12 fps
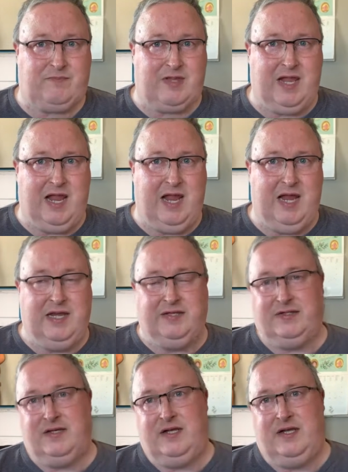and
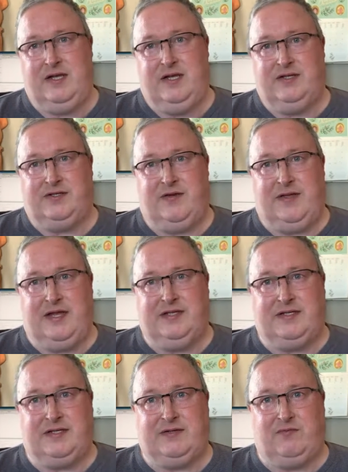so
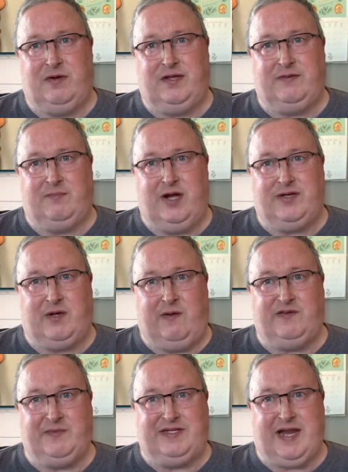that's what my time
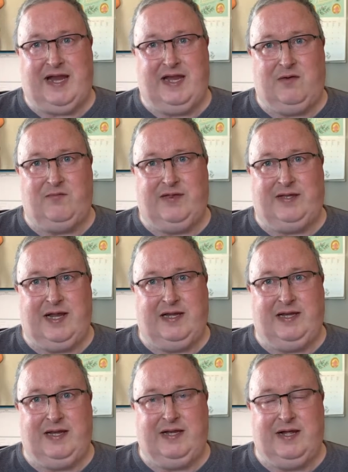has been taken up with
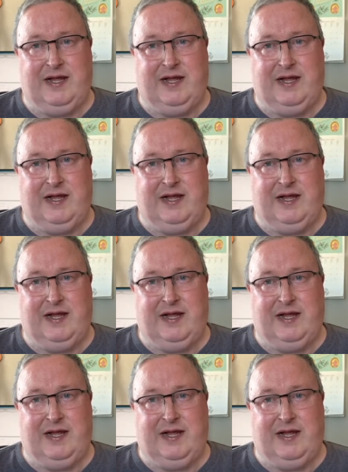lately.